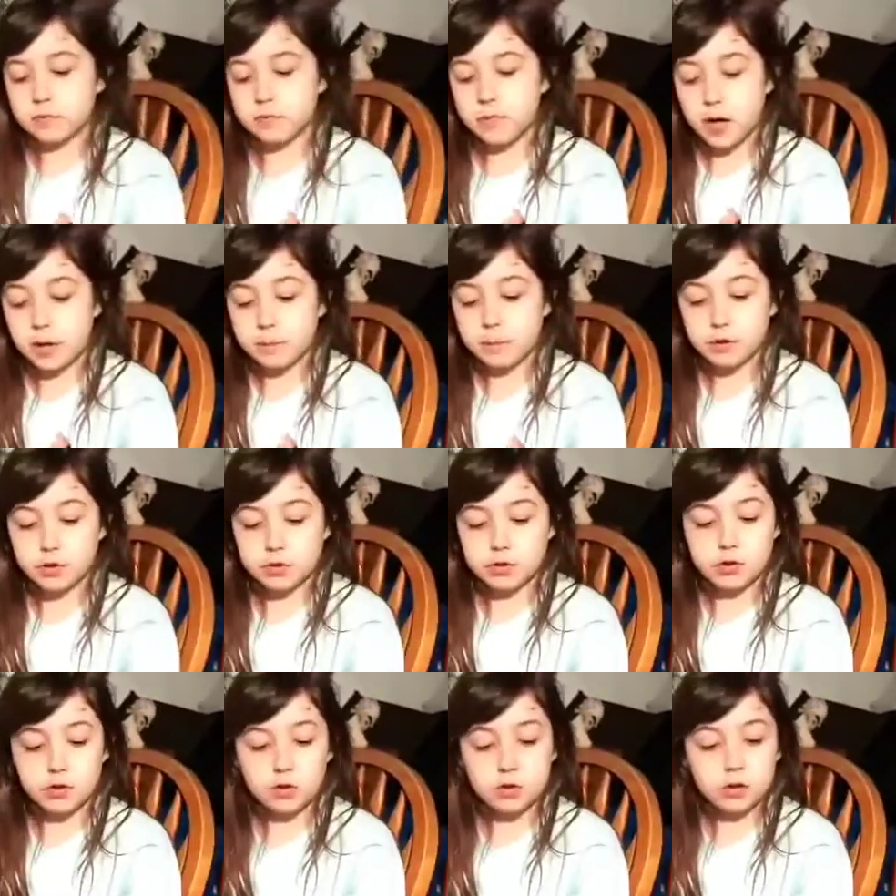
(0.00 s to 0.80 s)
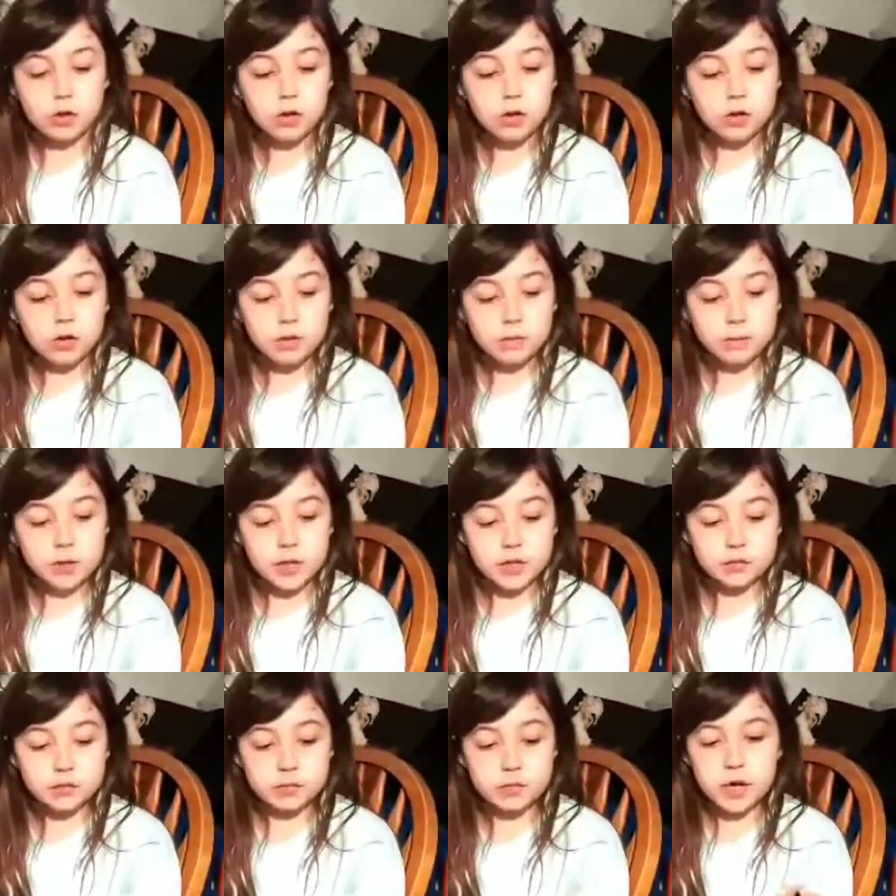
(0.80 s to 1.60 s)
my personal
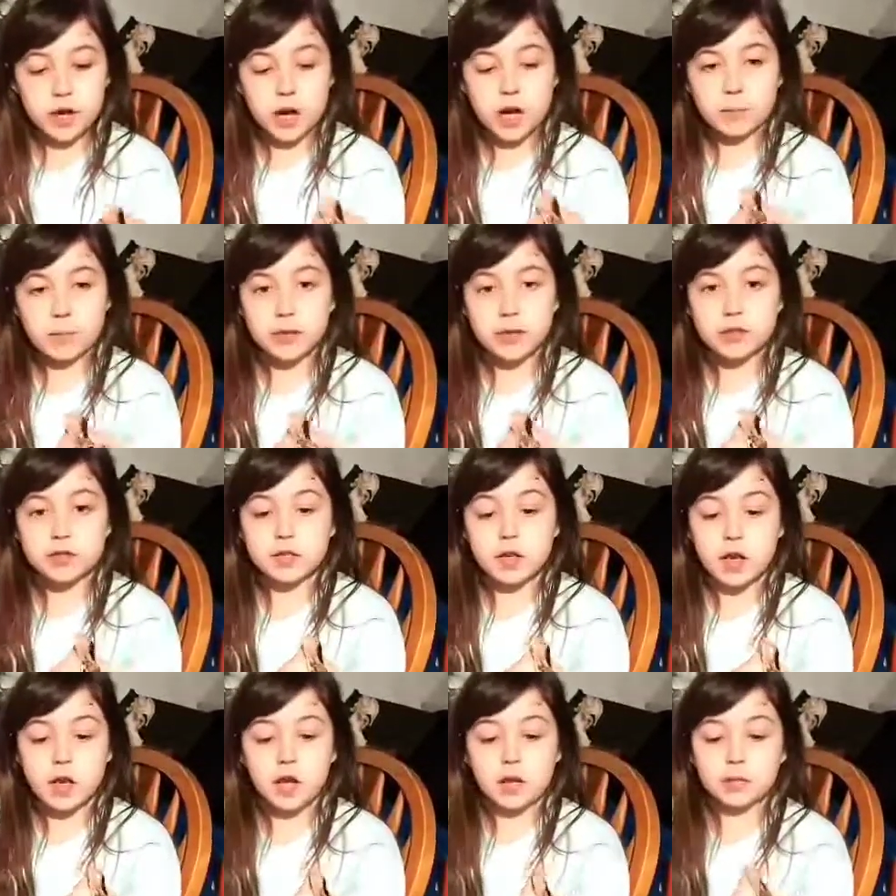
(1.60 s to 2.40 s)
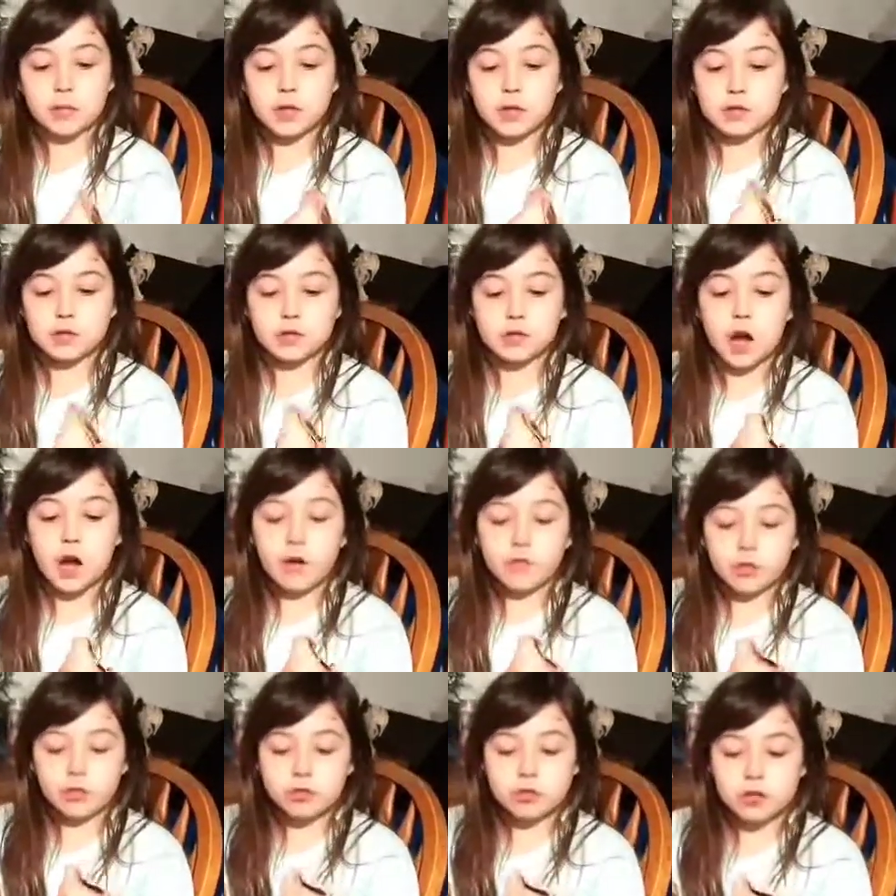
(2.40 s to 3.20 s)
best way how to make slime, because you don't
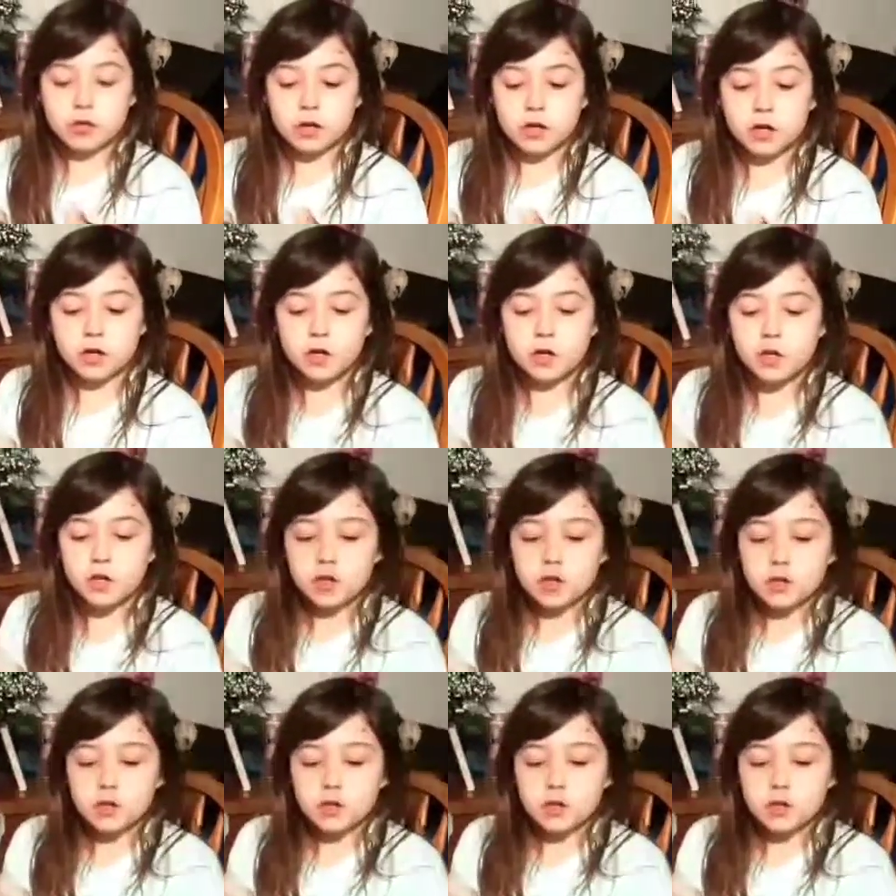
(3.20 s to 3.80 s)
have to stir it.